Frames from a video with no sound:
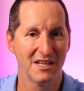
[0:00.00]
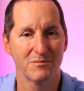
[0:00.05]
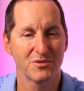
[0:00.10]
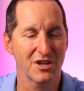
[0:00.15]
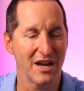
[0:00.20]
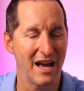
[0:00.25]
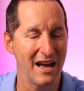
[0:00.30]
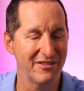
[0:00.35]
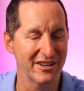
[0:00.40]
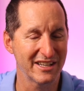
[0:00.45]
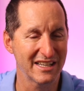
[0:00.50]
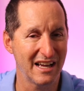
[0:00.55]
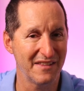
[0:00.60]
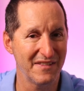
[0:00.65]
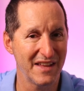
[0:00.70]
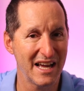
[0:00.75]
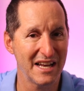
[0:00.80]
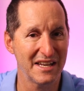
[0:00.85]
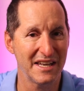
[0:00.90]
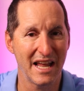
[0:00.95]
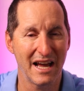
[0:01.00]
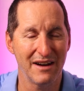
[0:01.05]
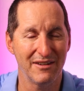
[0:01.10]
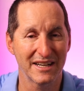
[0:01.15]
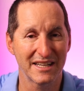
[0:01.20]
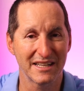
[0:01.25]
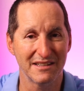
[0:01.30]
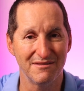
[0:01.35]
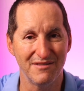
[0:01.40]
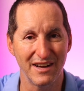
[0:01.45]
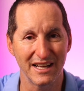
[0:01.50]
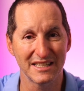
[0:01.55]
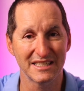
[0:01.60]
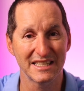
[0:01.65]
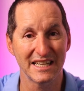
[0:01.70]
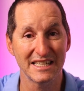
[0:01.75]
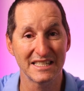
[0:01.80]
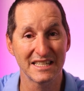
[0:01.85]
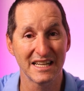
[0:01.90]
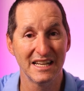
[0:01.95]
So having done that, now I can
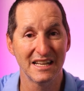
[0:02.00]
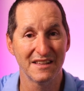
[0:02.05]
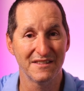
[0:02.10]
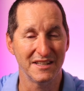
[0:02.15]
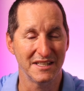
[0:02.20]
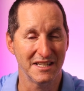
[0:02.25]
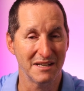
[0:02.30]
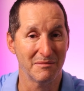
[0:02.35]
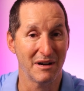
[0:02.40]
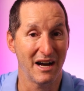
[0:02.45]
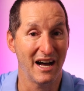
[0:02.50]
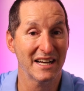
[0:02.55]
validate that, yep,